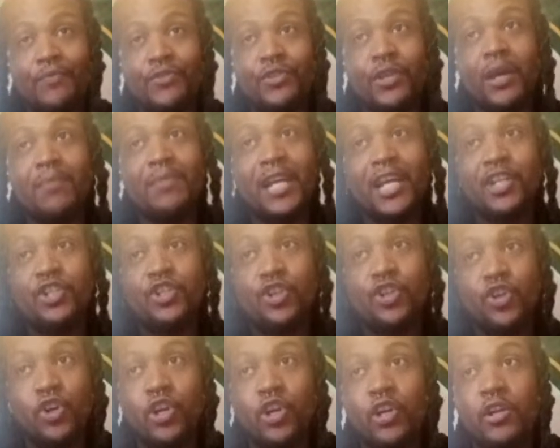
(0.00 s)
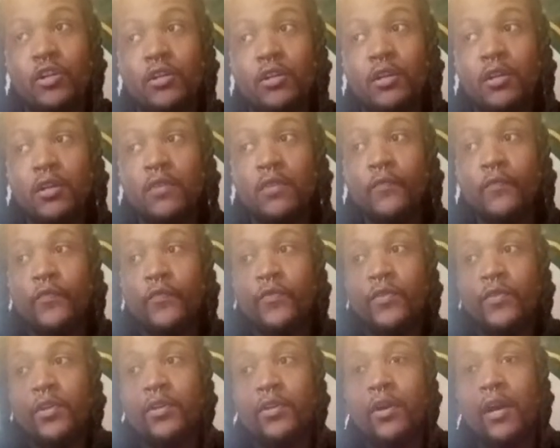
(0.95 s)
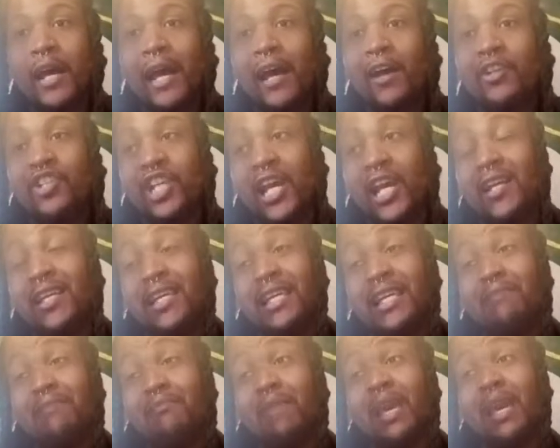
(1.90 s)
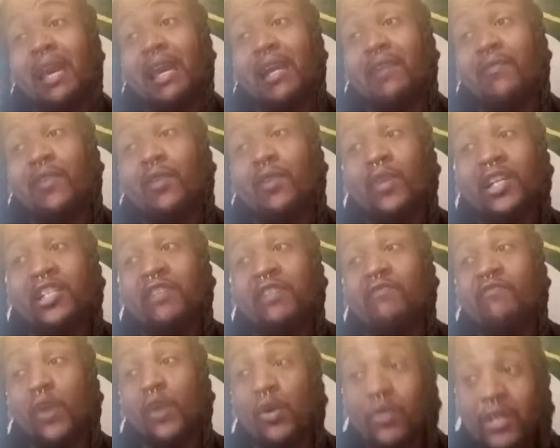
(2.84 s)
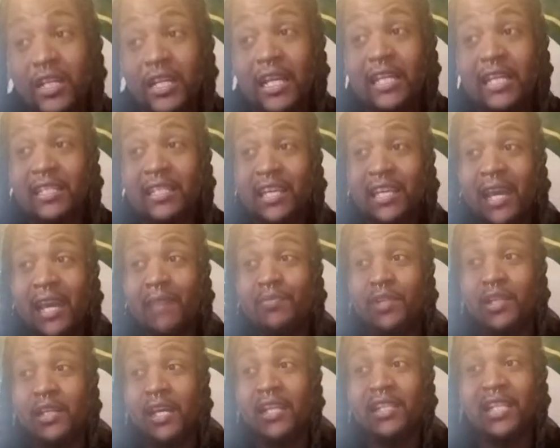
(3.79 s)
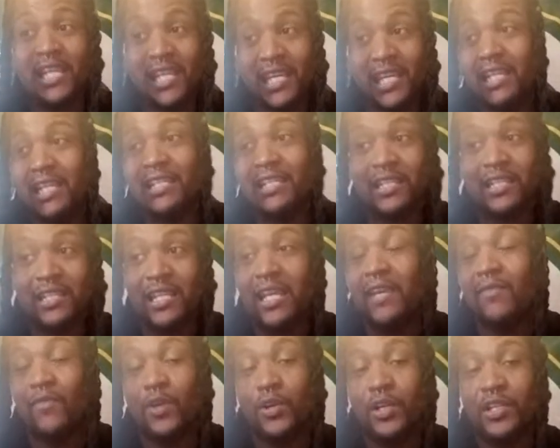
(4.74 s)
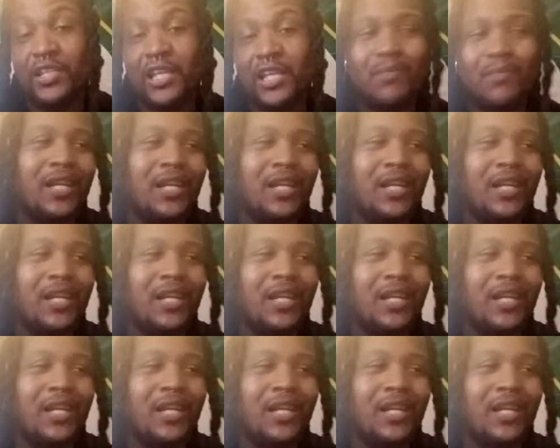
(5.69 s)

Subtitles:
So I'm not sure how Ja could get mad if he wasn't voted as a captain. I think it is a team voted thing.